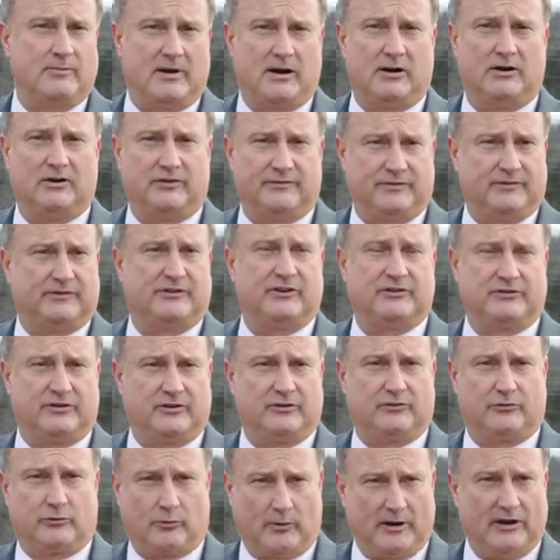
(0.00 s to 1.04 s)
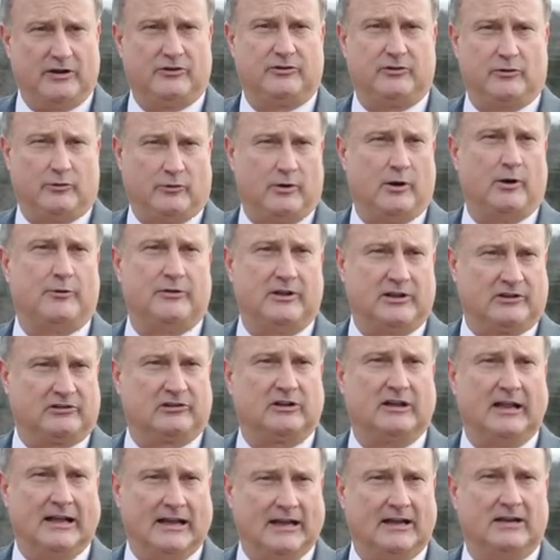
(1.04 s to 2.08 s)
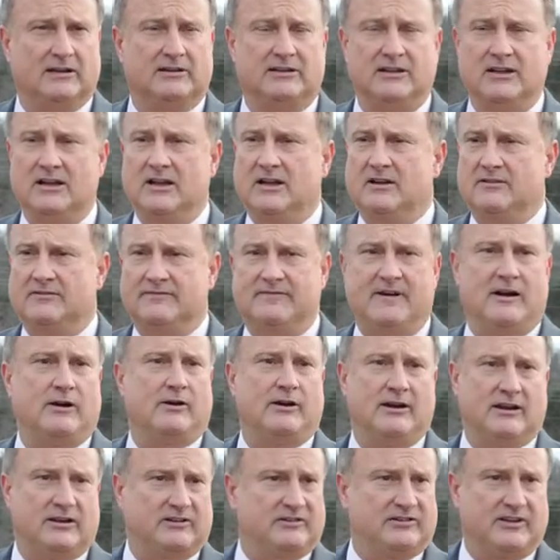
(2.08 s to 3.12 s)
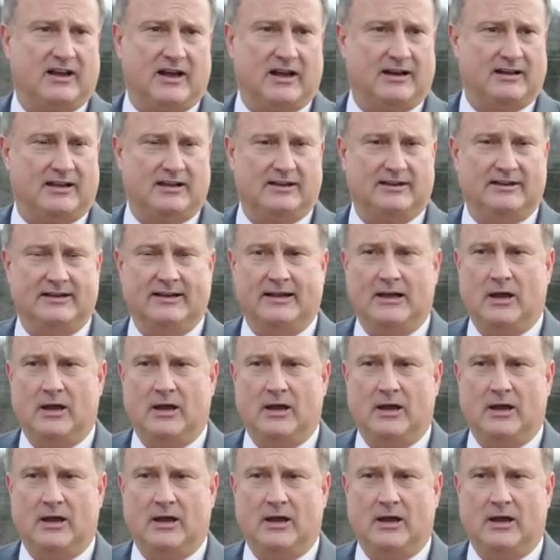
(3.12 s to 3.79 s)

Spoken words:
Mary's Physicians Regional on this land. Very excited.